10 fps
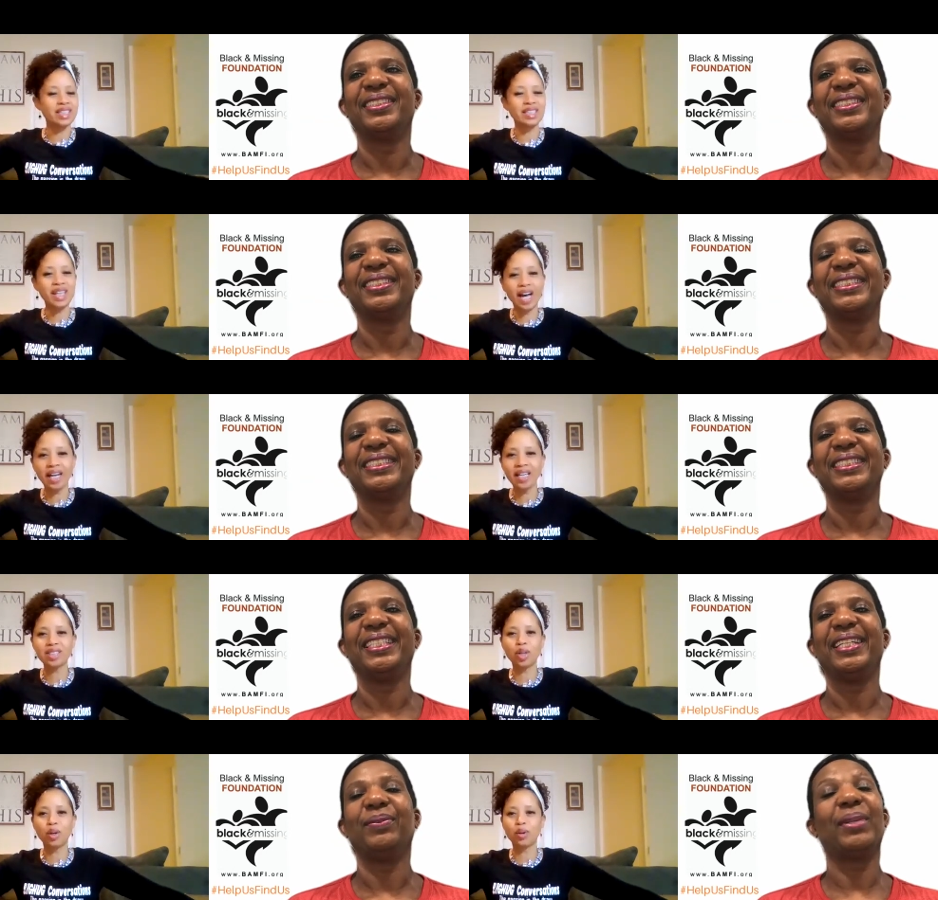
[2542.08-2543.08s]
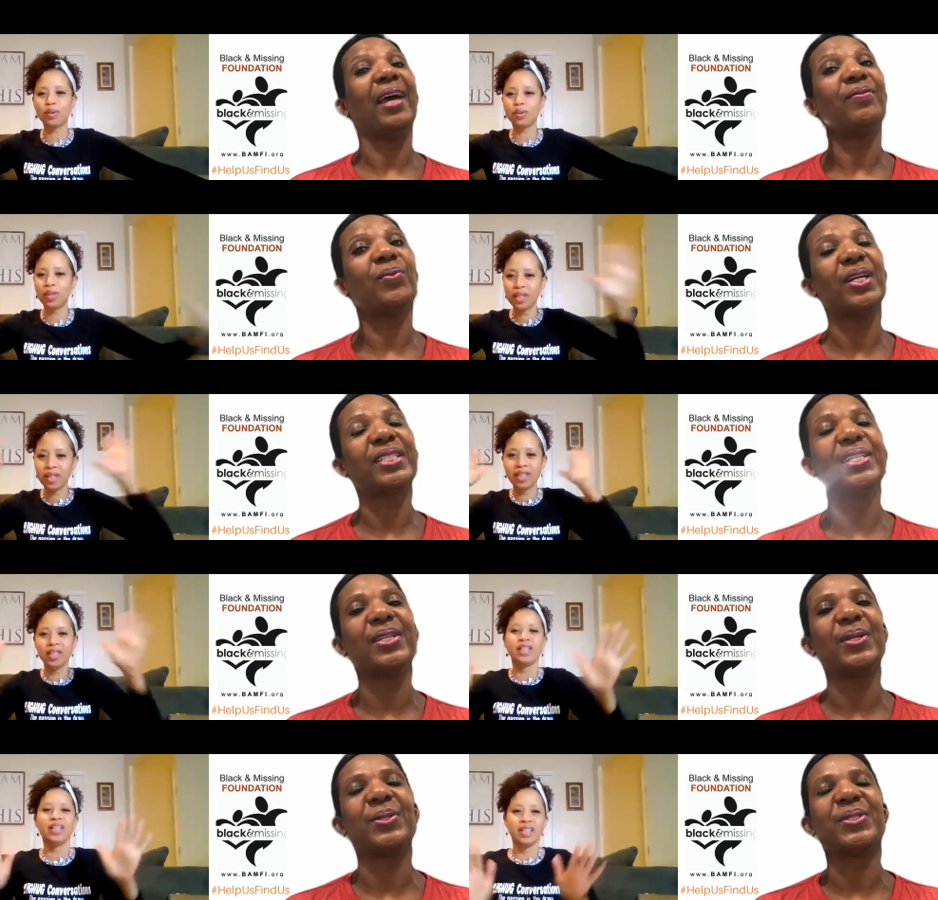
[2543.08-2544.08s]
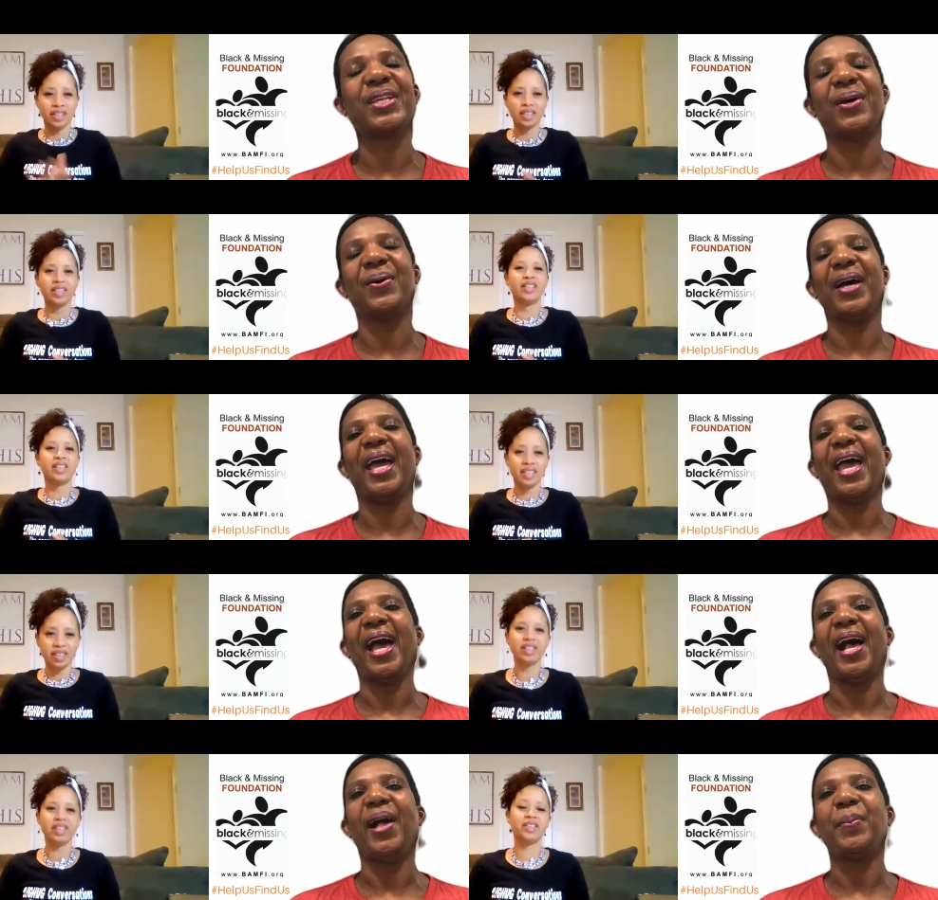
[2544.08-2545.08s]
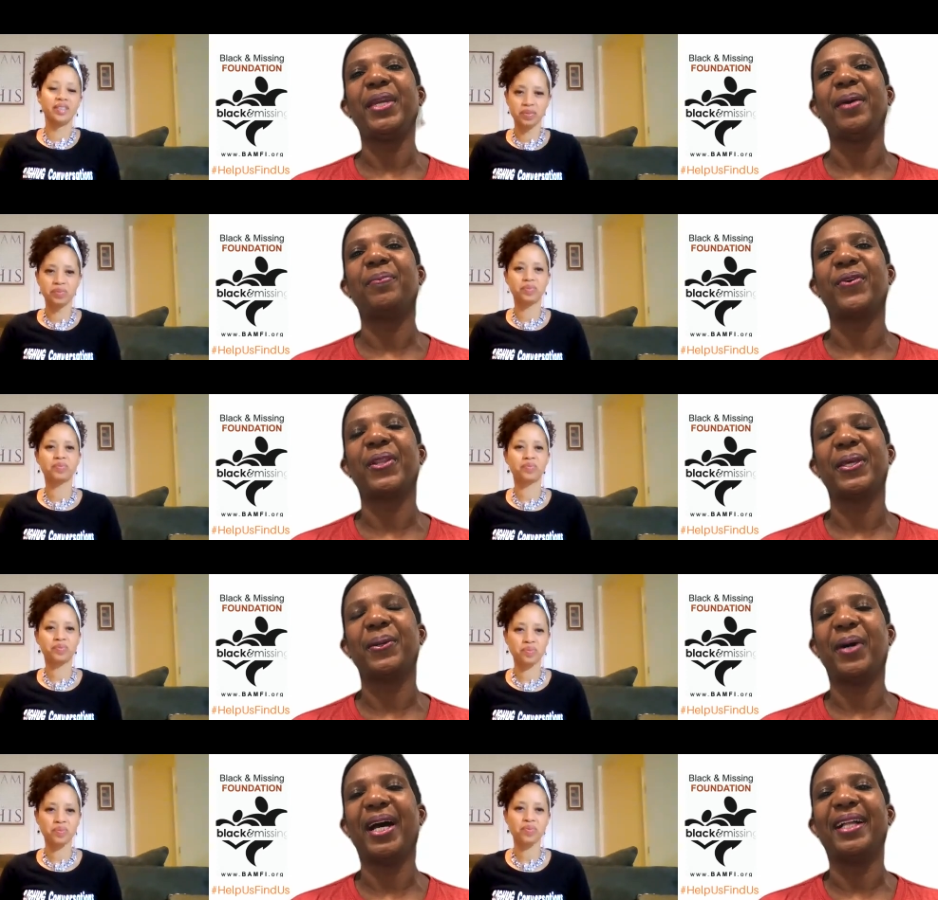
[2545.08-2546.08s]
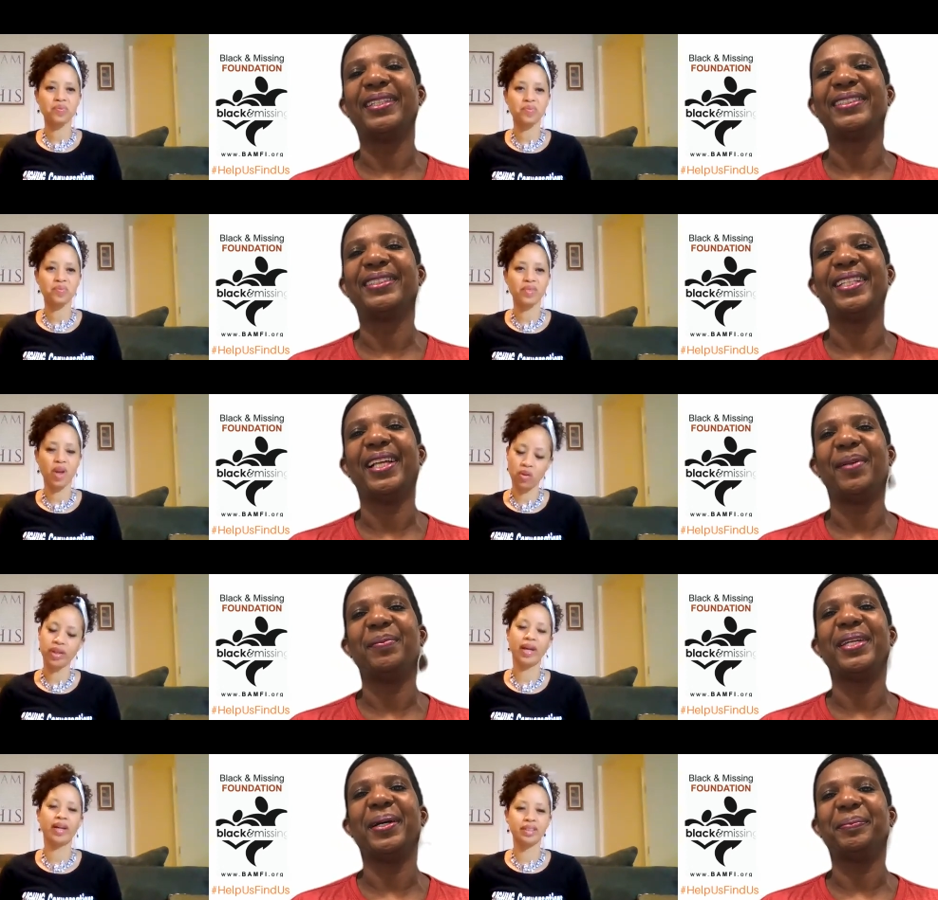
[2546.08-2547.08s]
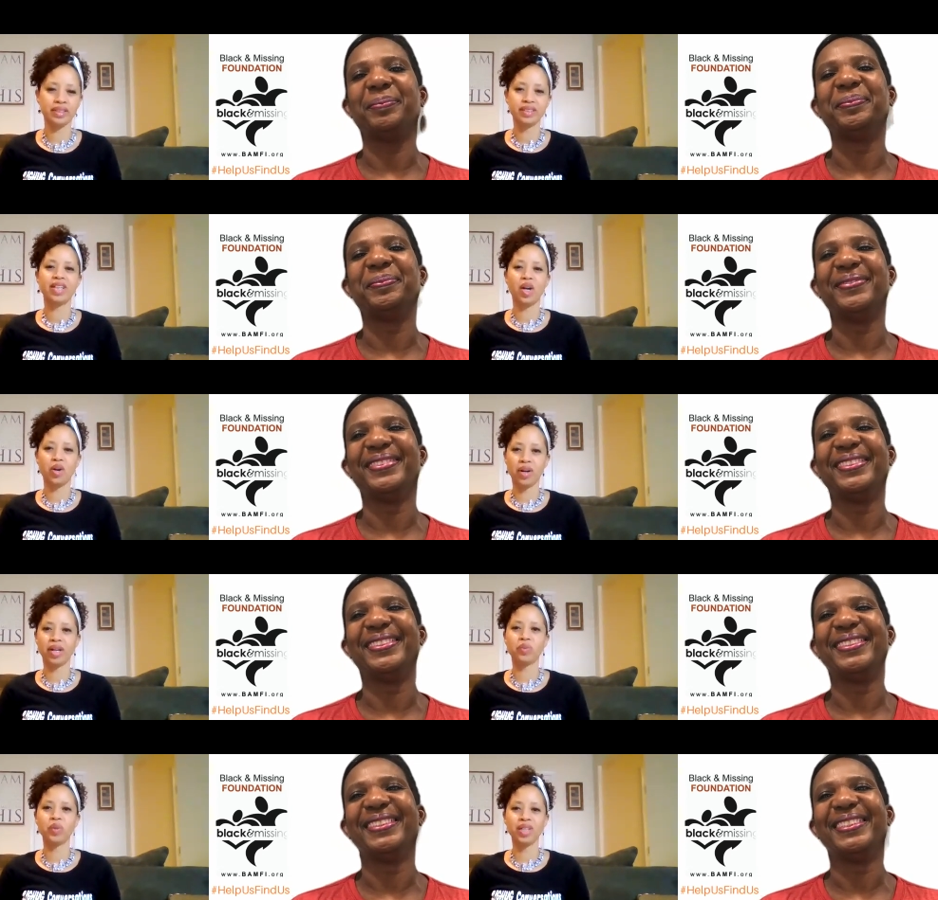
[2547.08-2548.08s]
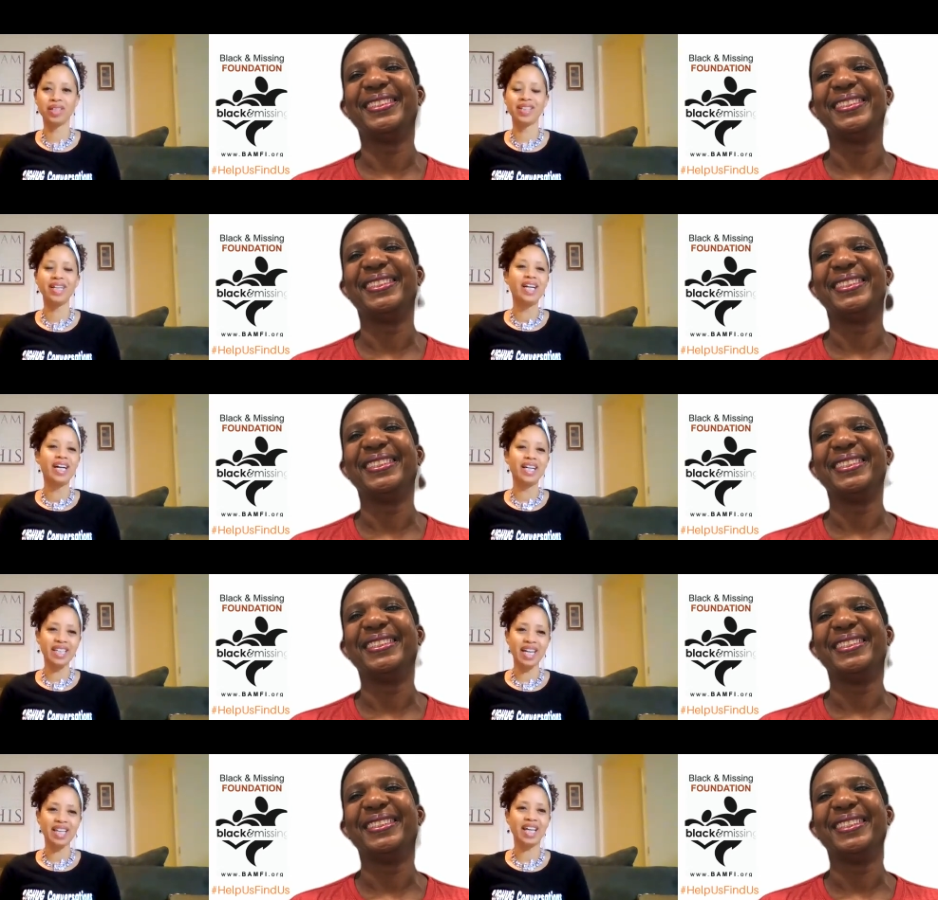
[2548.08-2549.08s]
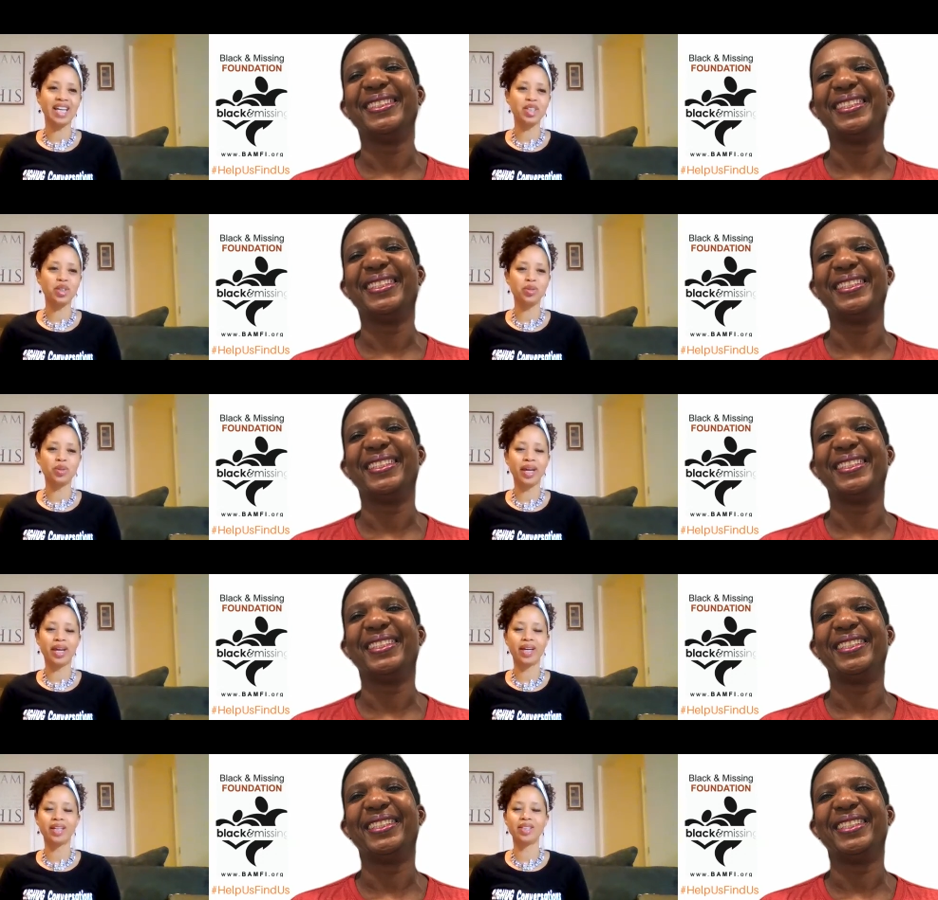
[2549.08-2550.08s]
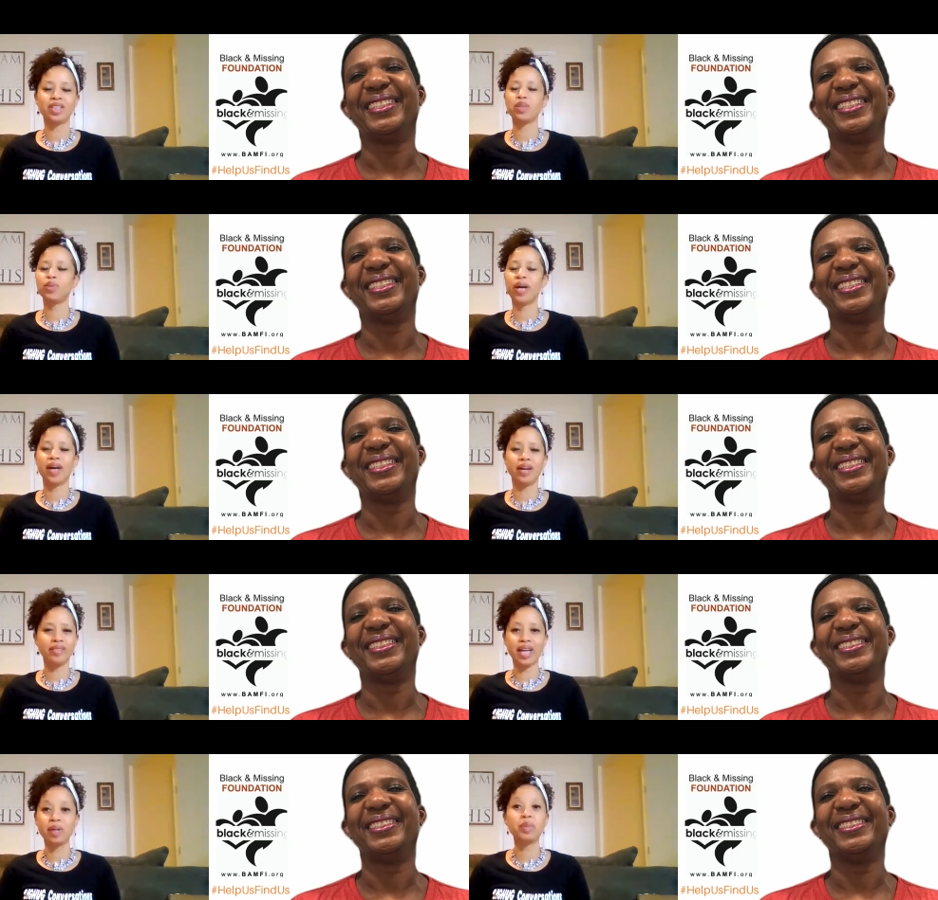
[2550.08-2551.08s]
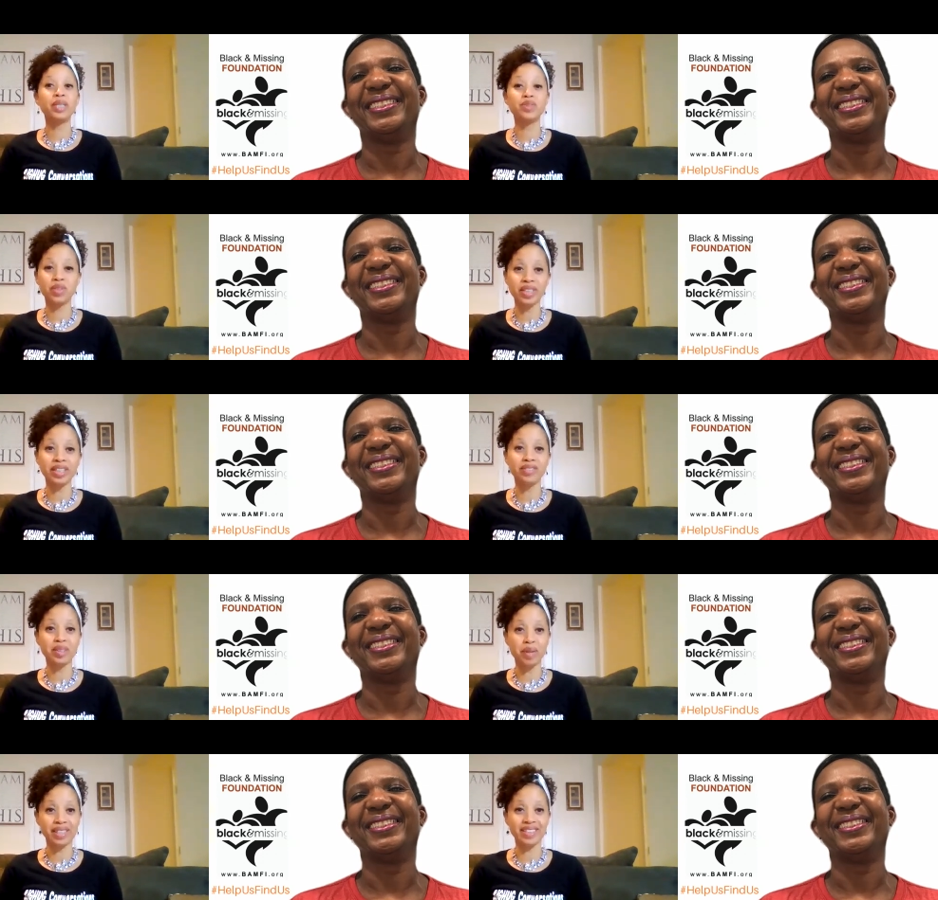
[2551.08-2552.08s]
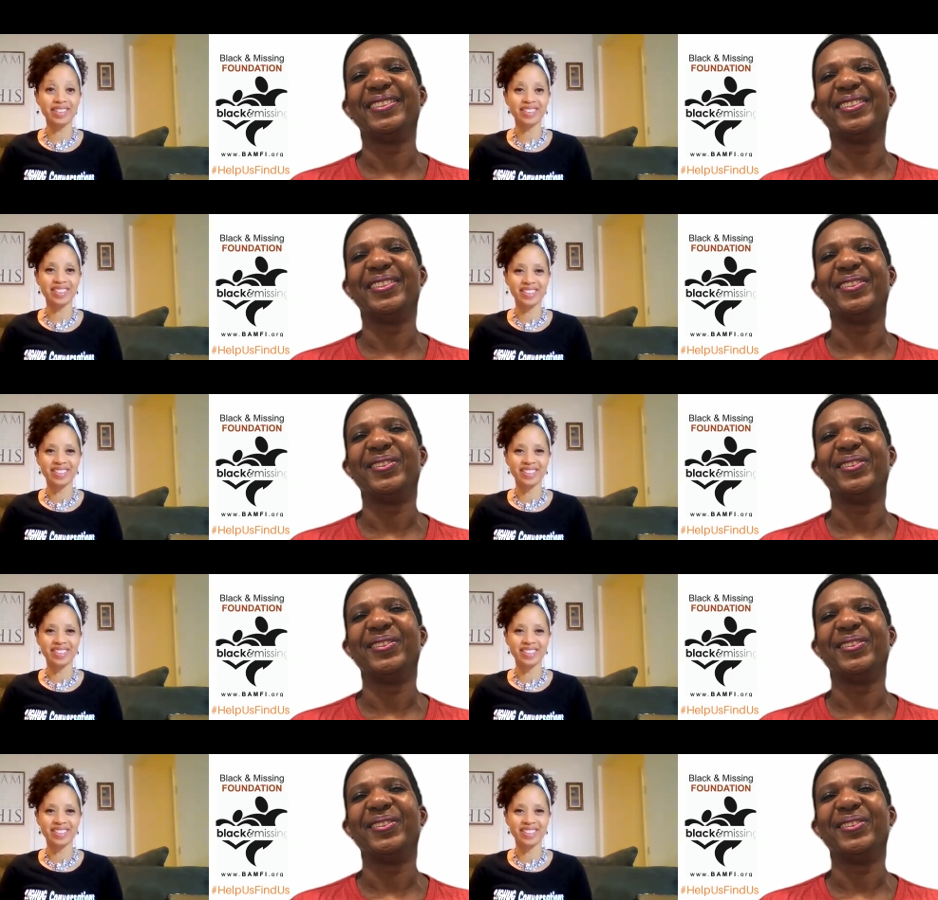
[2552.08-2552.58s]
Speaker 1: tonight. Yeah, so. Well, I have work to do, so I'll be up for a little while. I'll be up. All
Speaker 2: right. Well, again, I thank you, and you have a peaceful evening, my dear.